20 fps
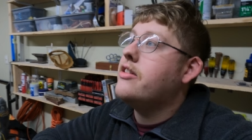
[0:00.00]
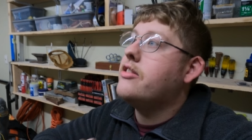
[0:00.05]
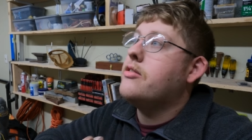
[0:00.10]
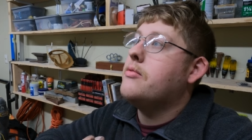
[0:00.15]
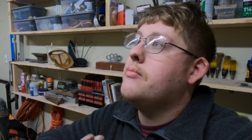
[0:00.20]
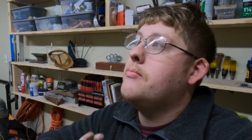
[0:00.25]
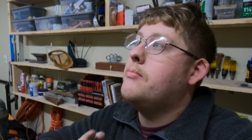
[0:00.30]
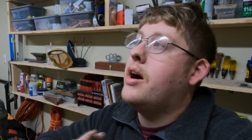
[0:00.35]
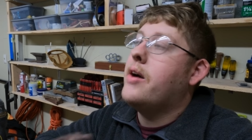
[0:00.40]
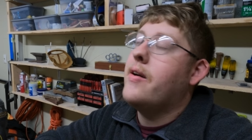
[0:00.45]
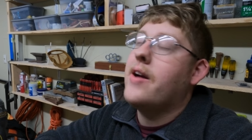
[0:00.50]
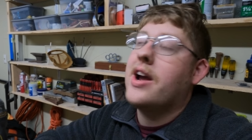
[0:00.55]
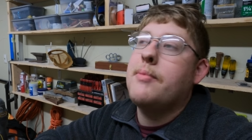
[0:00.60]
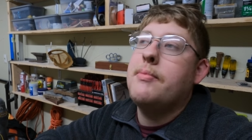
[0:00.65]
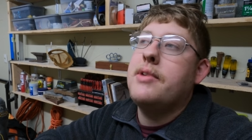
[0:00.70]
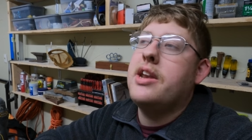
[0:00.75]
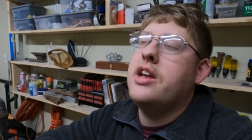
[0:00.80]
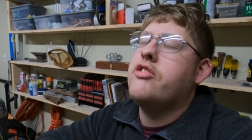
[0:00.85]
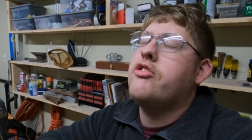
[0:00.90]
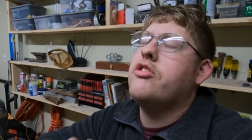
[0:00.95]
is my
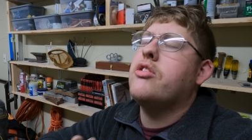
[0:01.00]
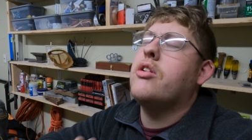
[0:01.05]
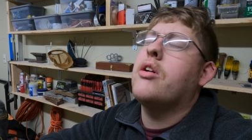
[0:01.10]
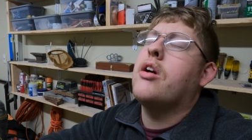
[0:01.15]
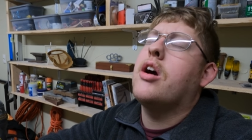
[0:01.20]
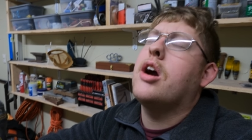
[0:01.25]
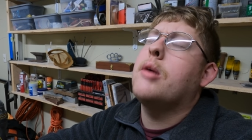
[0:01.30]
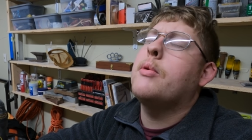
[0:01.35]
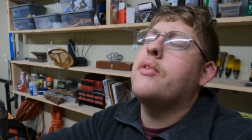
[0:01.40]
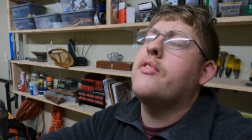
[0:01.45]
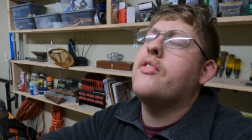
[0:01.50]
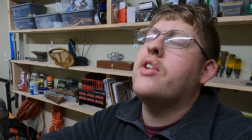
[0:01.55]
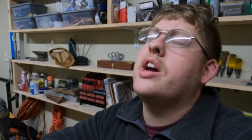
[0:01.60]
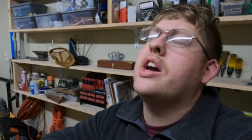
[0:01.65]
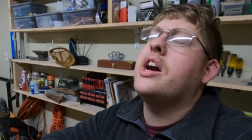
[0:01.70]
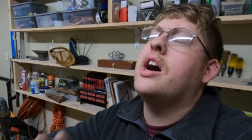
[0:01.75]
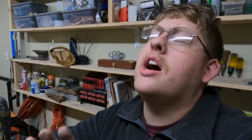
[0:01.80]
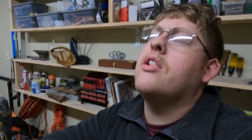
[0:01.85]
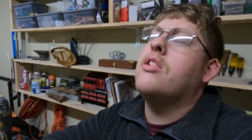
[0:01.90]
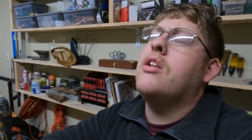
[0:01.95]
recommendation. Go to Harbor
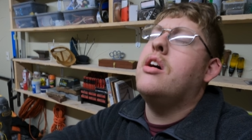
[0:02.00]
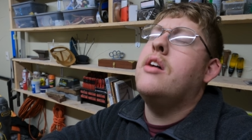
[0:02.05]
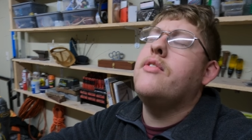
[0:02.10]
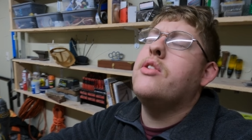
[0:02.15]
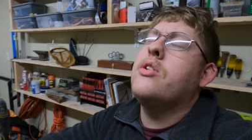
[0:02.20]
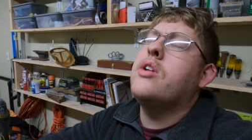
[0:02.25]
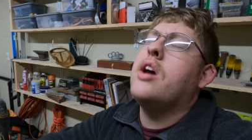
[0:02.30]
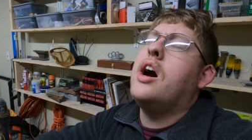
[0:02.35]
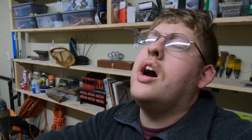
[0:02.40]
Freight. I love you